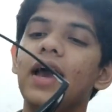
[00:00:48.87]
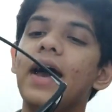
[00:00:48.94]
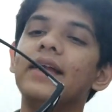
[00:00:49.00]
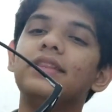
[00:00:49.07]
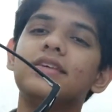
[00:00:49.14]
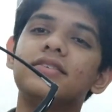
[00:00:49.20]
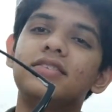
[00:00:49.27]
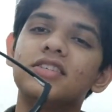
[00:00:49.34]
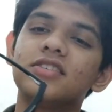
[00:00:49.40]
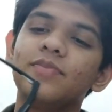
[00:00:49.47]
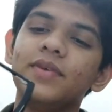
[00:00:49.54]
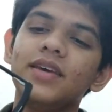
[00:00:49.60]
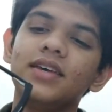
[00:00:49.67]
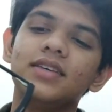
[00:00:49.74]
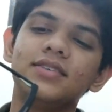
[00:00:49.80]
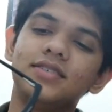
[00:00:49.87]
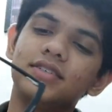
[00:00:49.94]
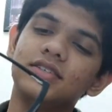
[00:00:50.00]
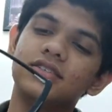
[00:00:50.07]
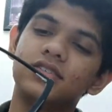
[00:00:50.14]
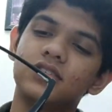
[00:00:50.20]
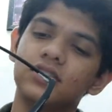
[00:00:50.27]
And this display is
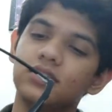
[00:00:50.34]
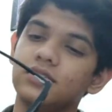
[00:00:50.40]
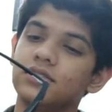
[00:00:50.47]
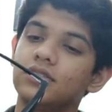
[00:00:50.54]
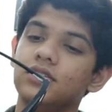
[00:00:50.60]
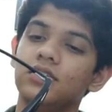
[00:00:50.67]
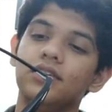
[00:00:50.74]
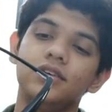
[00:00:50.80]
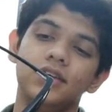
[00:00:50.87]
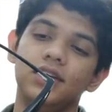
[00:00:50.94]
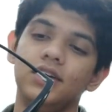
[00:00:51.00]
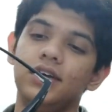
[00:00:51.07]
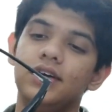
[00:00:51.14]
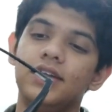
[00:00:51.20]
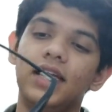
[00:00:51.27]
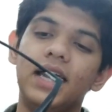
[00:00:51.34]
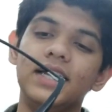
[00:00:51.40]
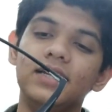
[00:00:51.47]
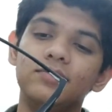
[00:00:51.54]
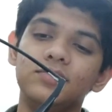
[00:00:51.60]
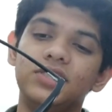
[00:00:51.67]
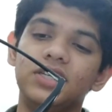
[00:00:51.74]
just
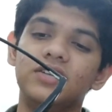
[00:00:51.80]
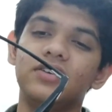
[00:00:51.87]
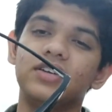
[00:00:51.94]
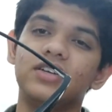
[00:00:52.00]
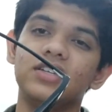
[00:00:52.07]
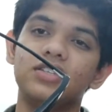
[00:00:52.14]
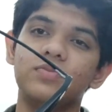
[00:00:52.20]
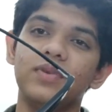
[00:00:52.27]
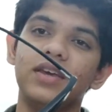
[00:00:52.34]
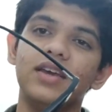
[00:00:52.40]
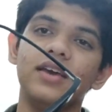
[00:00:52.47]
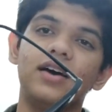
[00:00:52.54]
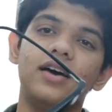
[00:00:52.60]
random generic display.